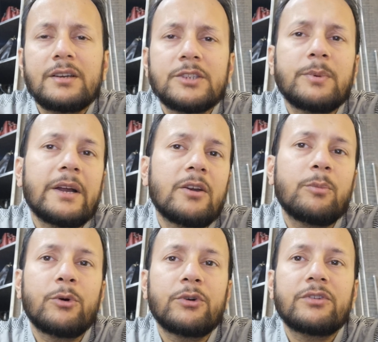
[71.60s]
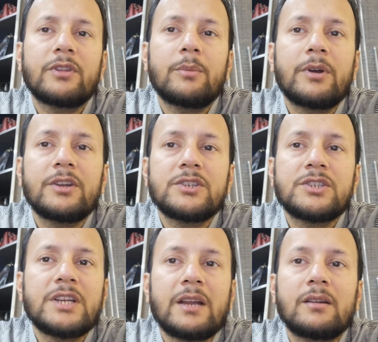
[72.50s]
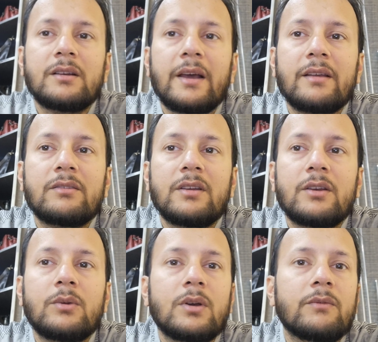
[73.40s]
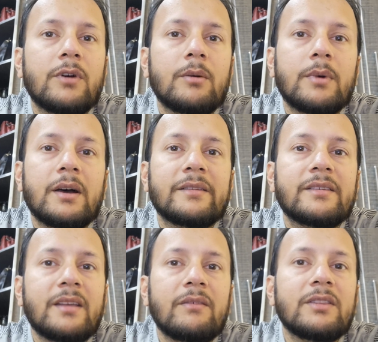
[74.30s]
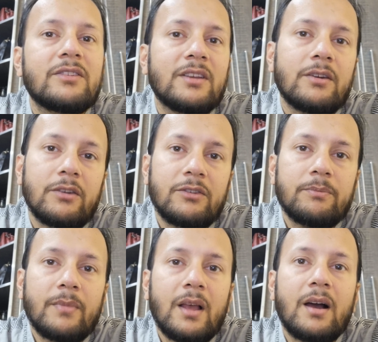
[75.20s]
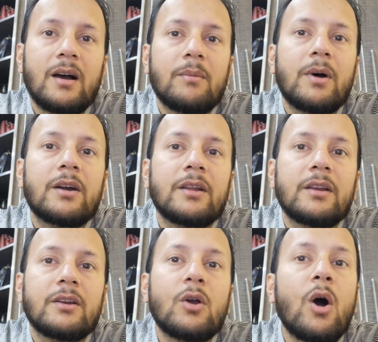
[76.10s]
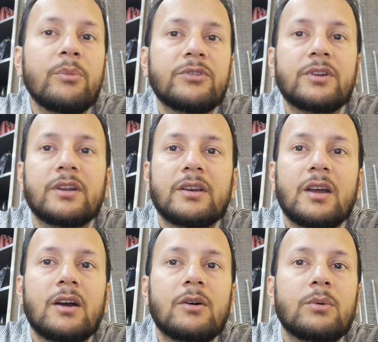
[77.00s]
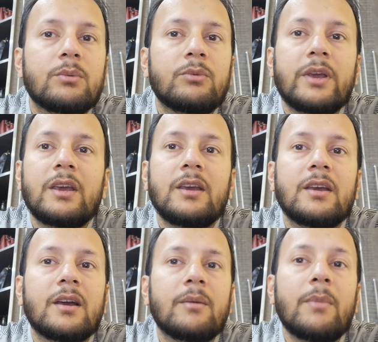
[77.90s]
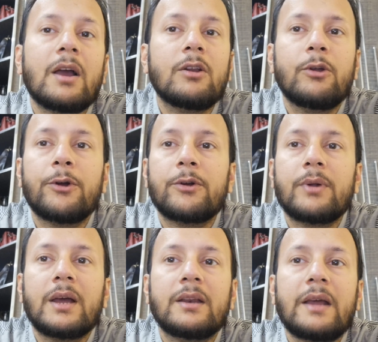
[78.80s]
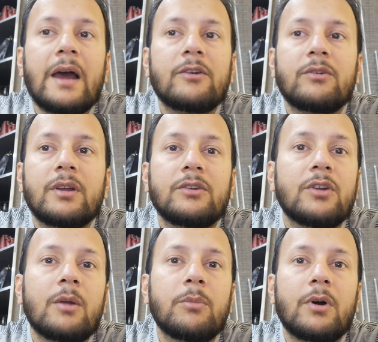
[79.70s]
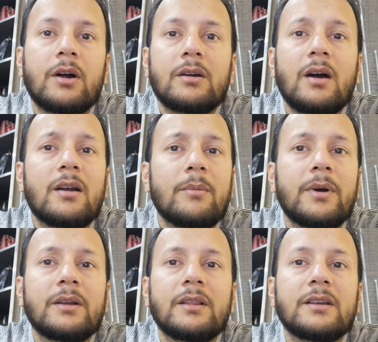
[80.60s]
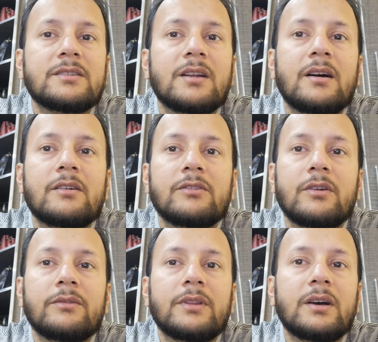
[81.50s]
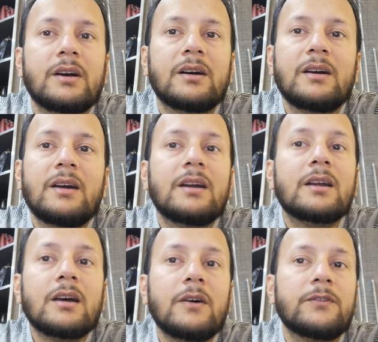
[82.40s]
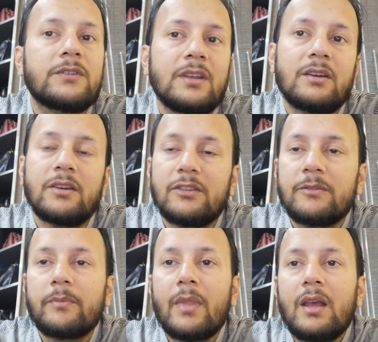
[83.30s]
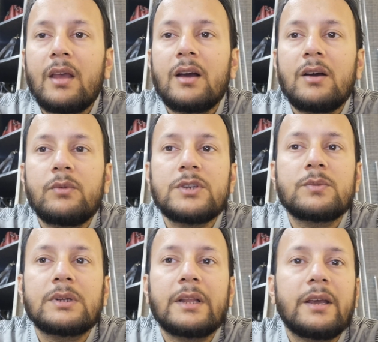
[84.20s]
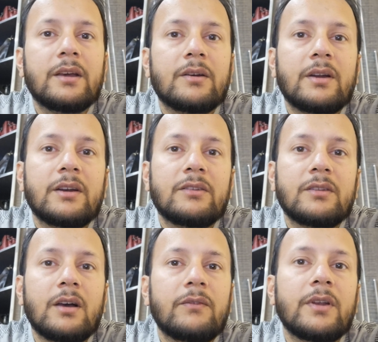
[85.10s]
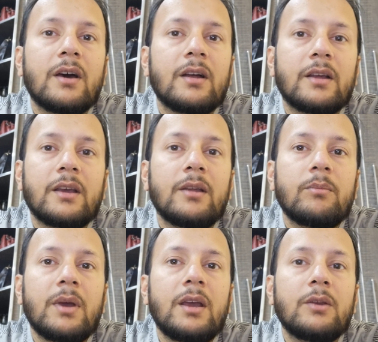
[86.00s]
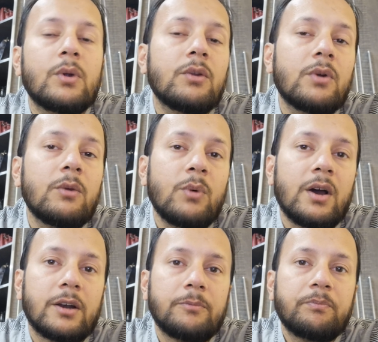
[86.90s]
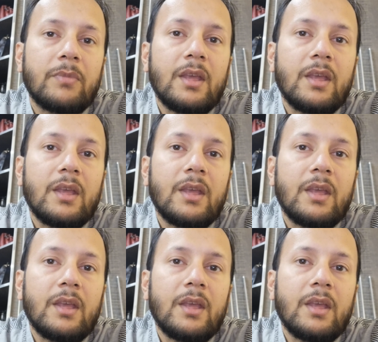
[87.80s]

Despite reports, the British channel has yet to confirm a seventh series. Martin Compston, Vicky McClure and Adrian Dunbar are among the stars of the Tough series, which will air its finale in May 2021.